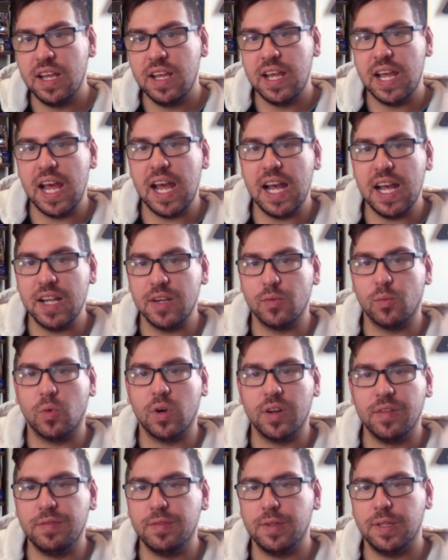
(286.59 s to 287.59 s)
and one
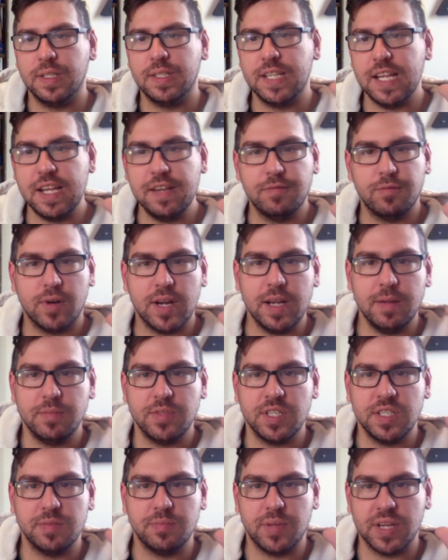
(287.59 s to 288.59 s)
of Dave
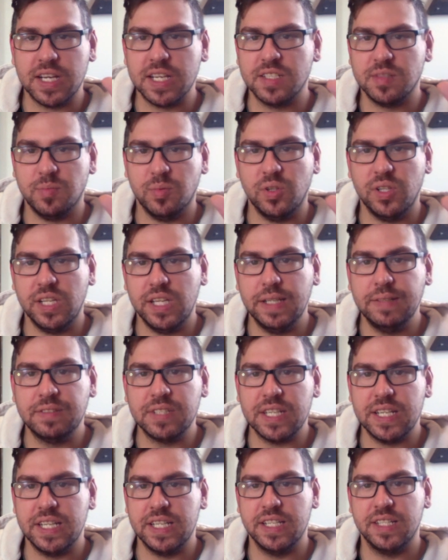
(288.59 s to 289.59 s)
Ramsey's biggest beliefs
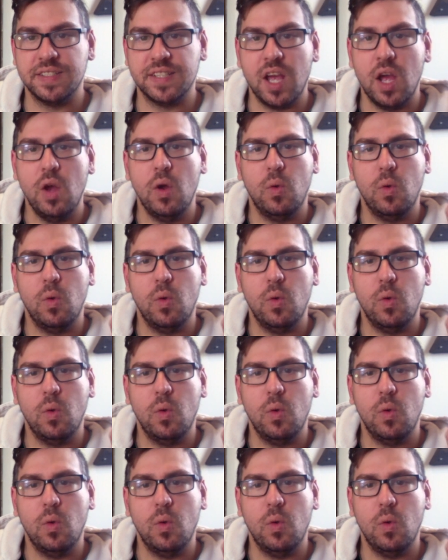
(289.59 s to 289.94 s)
is